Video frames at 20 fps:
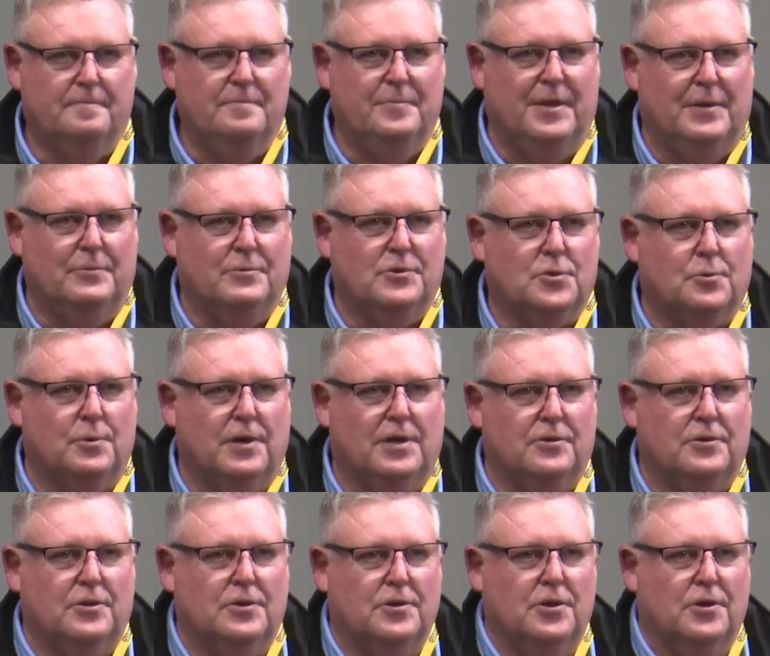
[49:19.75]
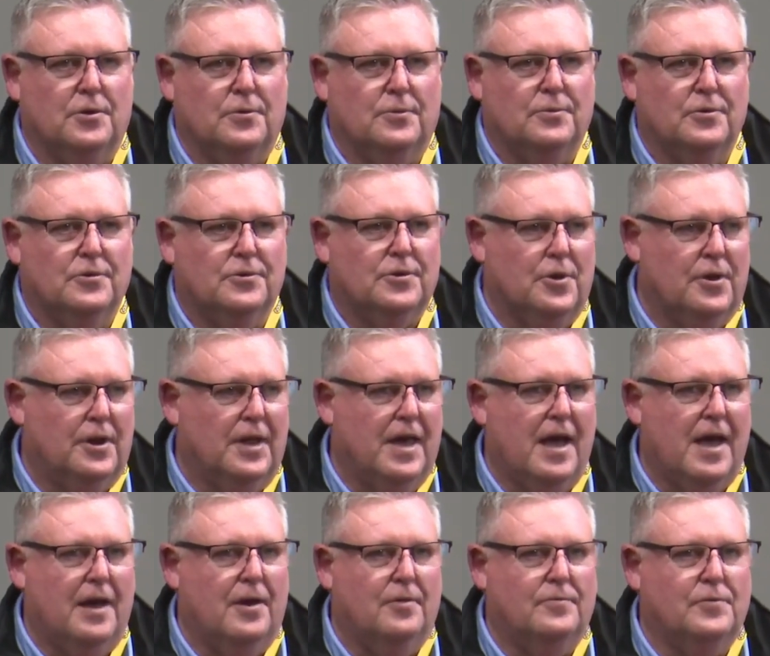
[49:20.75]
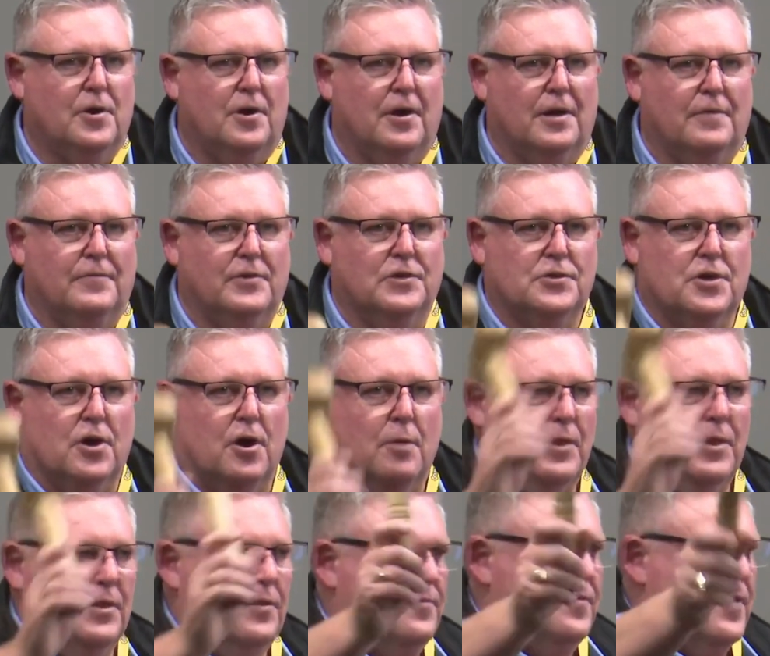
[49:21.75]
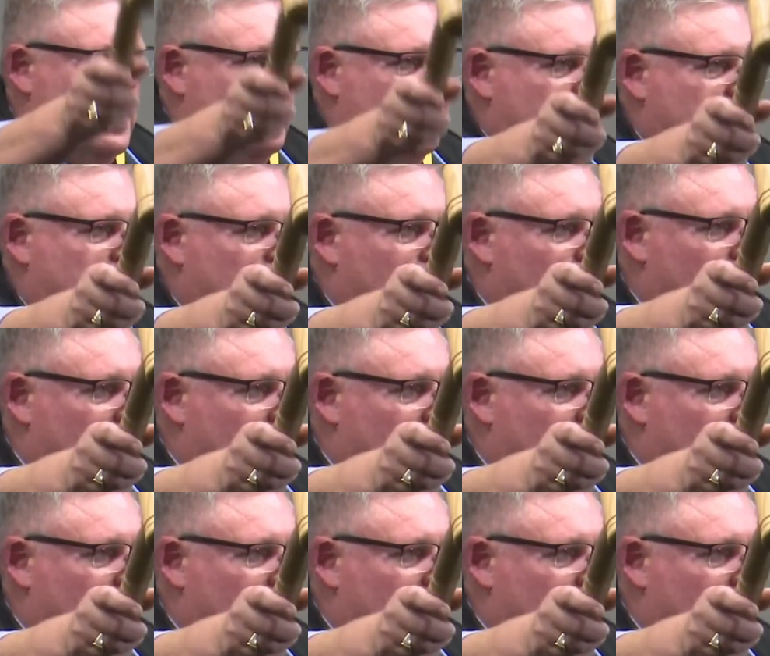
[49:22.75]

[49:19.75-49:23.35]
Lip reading: He was quicker than you. 38 I've got. I'll give you time on the phone. 4.